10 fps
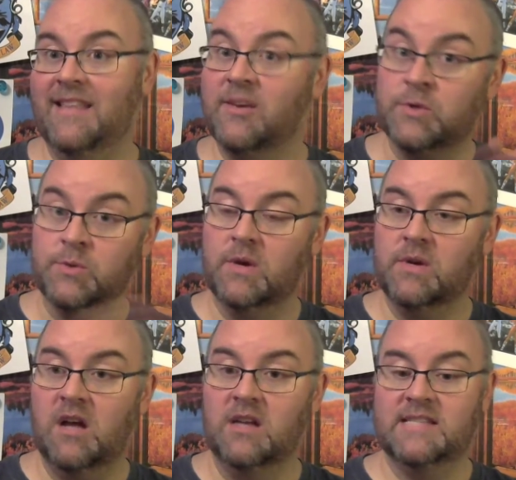That was what
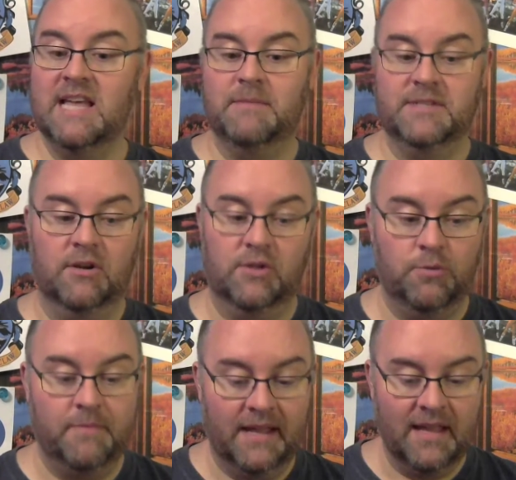caused that bizarre
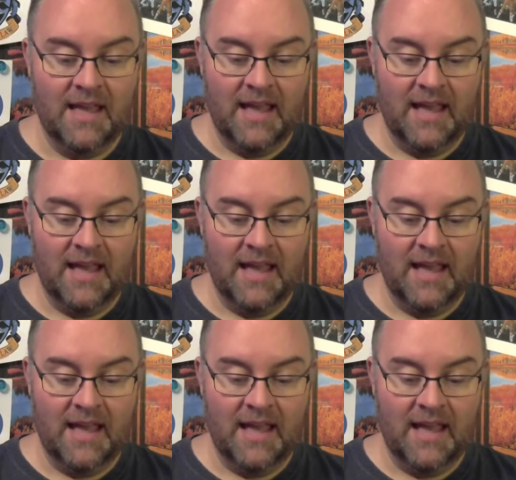looping.